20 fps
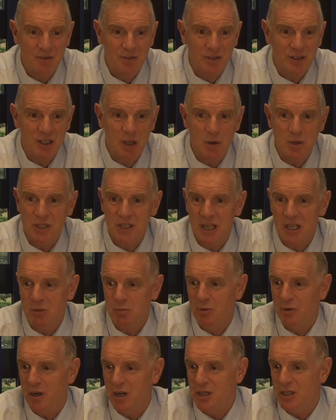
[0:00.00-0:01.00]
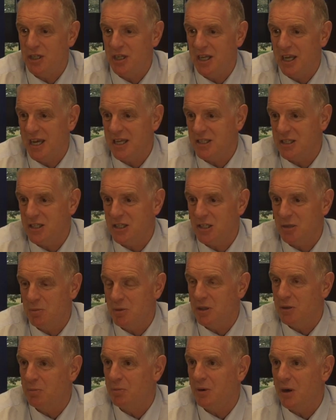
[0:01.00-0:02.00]
lowest aspiration he has is to be
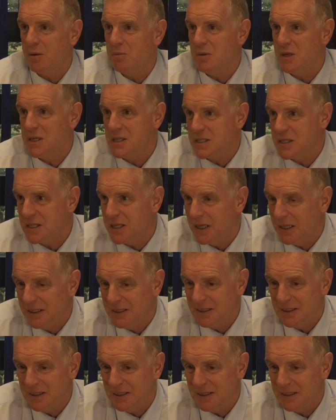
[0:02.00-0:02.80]
the Prime Minister.